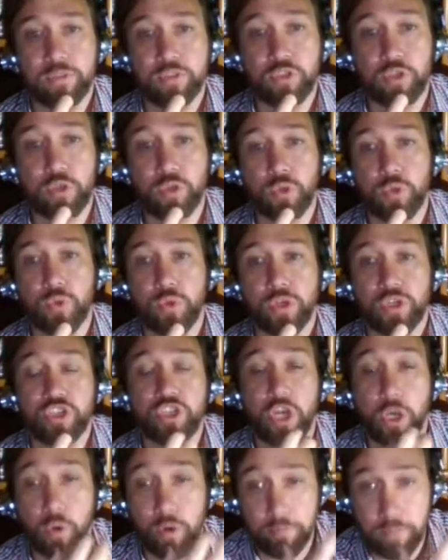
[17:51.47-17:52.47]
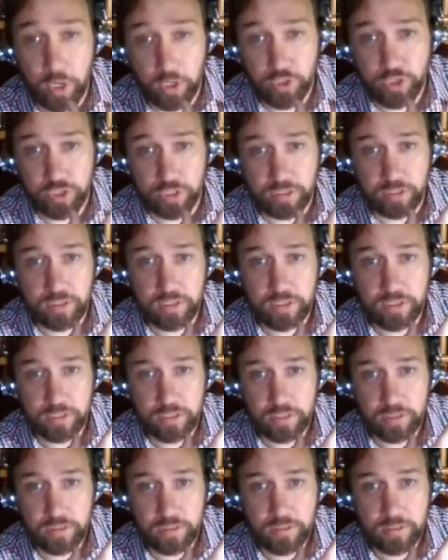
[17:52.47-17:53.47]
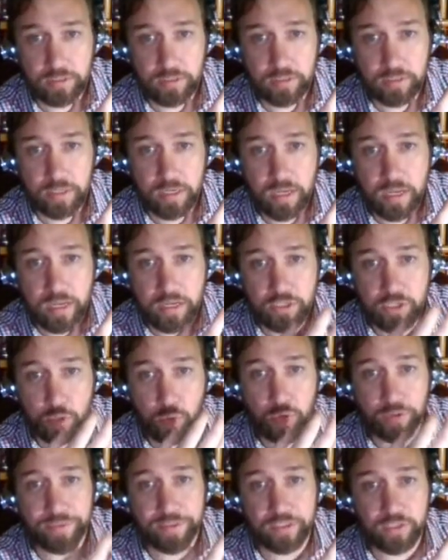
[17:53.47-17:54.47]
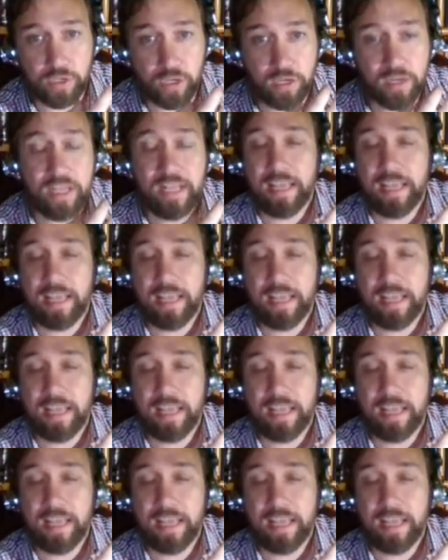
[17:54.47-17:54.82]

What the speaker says: to show emotions. So what they do,